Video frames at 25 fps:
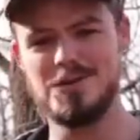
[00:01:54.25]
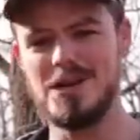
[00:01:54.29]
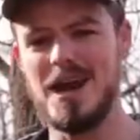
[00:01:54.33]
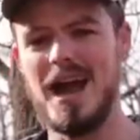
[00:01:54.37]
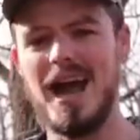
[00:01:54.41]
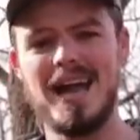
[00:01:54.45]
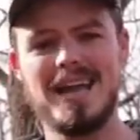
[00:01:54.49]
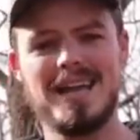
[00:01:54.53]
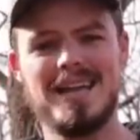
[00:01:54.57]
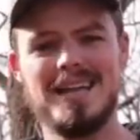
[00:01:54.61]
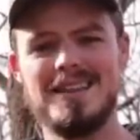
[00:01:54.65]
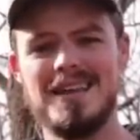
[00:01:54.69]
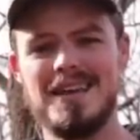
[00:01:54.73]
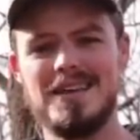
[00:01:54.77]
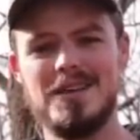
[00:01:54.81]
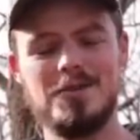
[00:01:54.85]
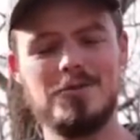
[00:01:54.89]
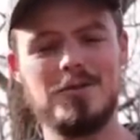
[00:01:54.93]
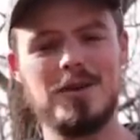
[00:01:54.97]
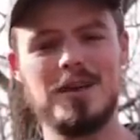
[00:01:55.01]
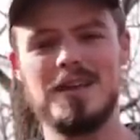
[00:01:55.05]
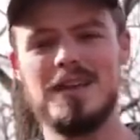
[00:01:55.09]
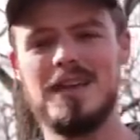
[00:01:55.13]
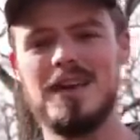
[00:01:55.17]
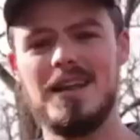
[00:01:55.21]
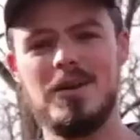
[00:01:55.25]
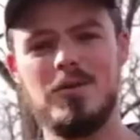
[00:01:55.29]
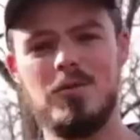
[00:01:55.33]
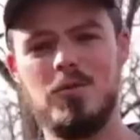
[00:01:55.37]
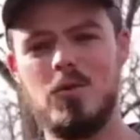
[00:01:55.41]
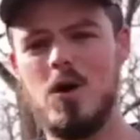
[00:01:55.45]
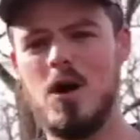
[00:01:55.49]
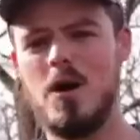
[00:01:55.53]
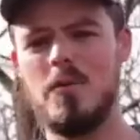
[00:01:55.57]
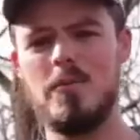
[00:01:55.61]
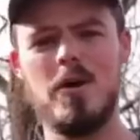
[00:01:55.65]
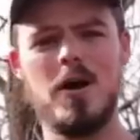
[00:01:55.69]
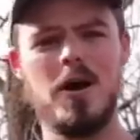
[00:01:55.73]
jacket that you can get at
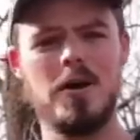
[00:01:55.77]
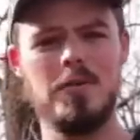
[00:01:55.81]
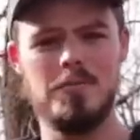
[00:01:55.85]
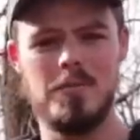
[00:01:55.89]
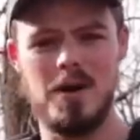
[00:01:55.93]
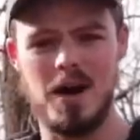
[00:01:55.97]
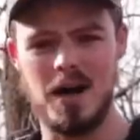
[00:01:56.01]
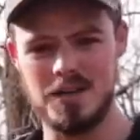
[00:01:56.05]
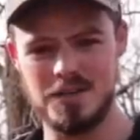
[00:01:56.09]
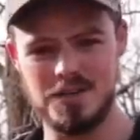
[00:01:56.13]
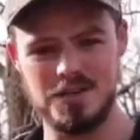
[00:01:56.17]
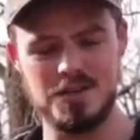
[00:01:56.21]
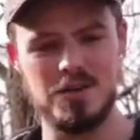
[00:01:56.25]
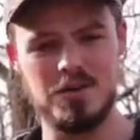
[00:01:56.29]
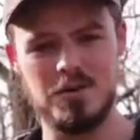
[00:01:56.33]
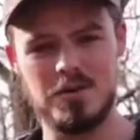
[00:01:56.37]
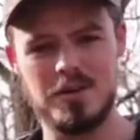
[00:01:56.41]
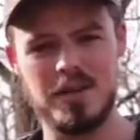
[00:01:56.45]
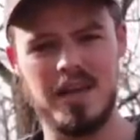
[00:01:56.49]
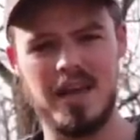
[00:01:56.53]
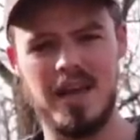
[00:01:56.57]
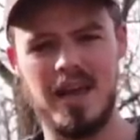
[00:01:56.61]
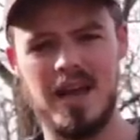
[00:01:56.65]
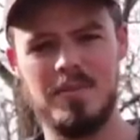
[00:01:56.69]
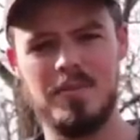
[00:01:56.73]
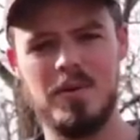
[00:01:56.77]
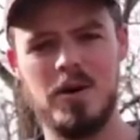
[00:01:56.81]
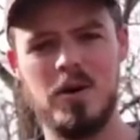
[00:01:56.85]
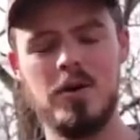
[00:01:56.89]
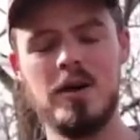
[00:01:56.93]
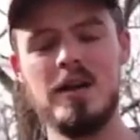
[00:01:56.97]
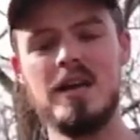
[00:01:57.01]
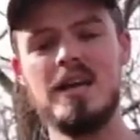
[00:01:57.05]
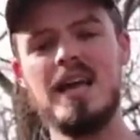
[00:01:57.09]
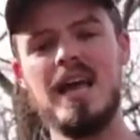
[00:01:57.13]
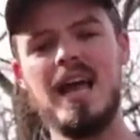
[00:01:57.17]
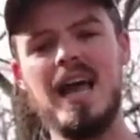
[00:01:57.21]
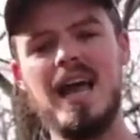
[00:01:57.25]
Walmart, Oak camo,
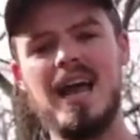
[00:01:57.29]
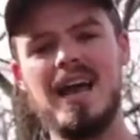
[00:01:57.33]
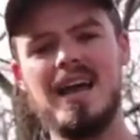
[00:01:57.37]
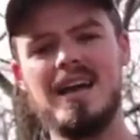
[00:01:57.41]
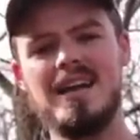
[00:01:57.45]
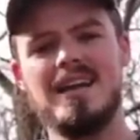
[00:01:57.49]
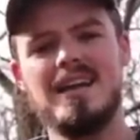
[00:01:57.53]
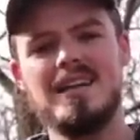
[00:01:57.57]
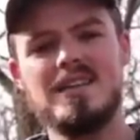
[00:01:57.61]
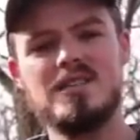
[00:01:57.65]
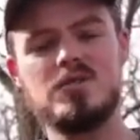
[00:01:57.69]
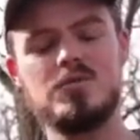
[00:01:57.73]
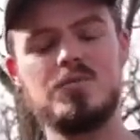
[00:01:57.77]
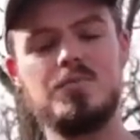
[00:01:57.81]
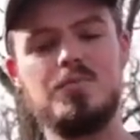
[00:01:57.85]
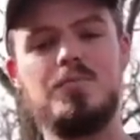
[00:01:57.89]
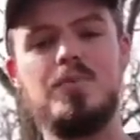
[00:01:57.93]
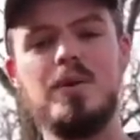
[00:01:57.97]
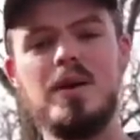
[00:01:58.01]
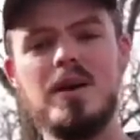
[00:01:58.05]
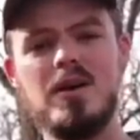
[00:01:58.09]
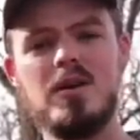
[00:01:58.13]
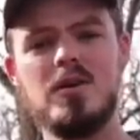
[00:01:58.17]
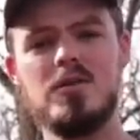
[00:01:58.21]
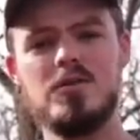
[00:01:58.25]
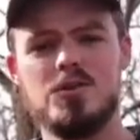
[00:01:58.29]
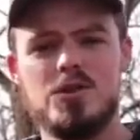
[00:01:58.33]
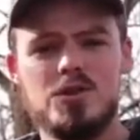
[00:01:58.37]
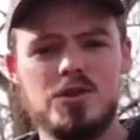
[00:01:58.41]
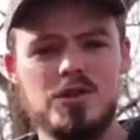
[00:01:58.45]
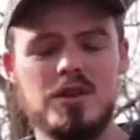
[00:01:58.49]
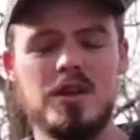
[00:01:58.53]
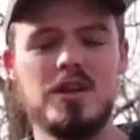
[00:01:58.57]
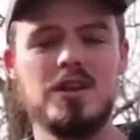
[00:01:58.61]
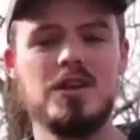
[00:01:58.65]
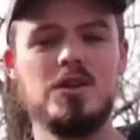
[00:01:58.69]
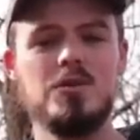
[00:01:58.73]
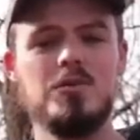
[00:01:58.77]
and it's built
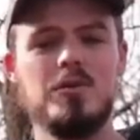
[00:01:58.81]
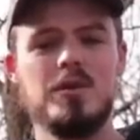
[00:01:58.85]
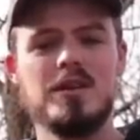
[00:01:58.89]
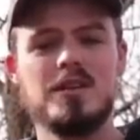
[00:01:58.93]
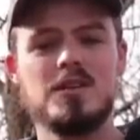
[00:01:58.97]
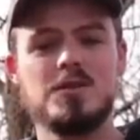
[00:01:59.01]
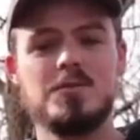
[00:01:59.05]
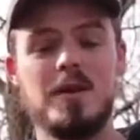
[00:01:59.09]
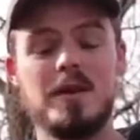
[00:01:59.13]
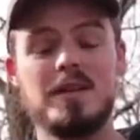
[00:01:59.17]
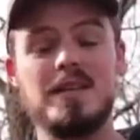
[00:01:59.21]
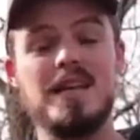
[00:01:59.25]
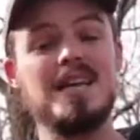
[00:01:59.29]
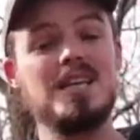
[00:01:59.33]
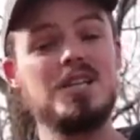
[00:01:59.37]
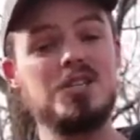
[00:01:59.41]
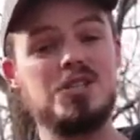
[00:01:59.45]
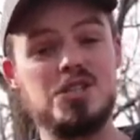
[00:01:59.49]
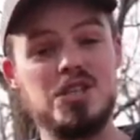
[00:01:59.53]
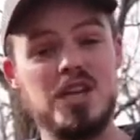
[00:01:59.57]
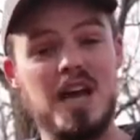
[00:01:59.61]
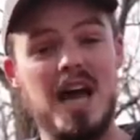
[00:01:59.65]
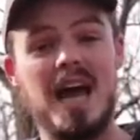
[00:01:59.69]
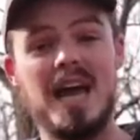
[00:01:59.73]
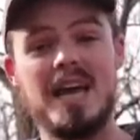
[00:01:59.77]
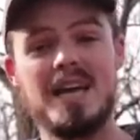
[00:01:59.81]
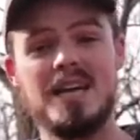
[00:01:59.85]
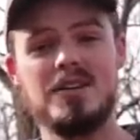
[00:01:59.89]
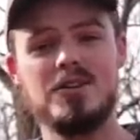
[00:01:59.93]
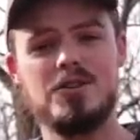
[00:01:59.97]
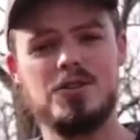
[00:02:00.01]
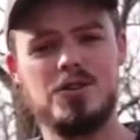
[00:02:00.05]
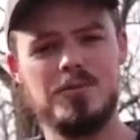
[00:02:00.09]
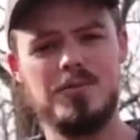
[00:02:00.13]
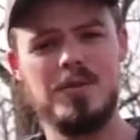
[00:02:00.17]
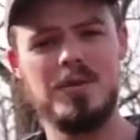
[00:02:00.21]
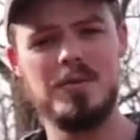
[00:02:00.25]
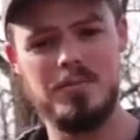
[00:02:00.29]
just like you would expect a jacket
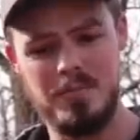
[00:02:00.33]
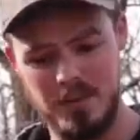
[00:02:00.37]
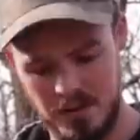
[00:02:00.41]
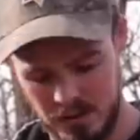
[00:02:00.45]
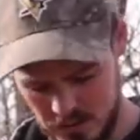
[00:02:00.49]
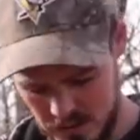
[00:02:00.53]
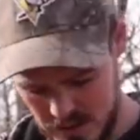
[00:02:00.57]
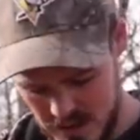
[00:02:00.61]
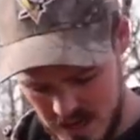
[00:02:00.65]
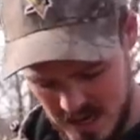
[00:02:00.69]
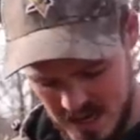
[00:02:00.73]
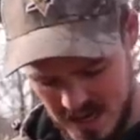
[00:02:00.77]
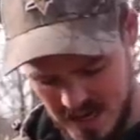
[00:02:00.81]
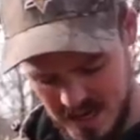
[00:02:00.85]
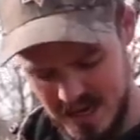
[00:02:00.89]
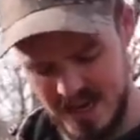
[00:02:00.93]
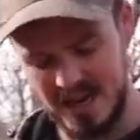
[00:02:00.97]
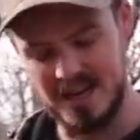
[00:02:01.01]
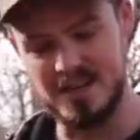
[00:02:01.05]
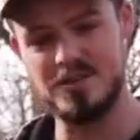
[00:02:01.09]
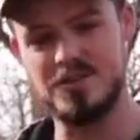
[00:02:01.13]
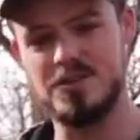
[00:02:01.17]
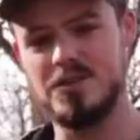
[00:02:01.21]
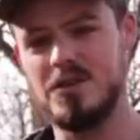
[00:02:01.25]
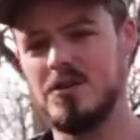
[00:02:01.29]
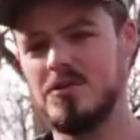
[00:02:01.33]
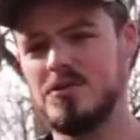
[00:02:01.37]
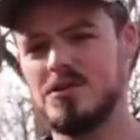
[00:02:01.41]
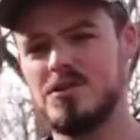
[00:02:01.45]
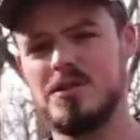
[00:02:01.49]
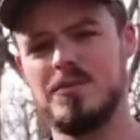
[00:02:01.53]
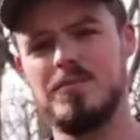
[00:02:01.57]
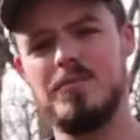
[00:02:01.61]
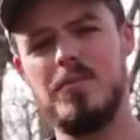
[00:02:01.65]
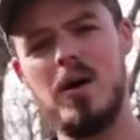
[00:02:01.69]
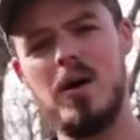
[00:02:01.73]
to be built. It has, you know, some